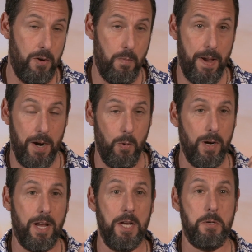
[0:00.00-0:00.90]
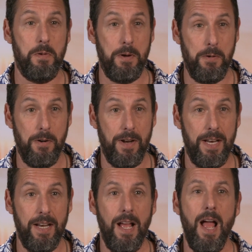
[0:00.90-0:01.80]
matter what country we're
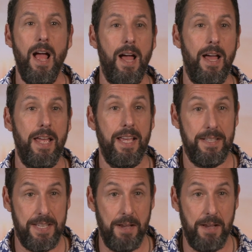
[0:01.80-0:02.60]
in, it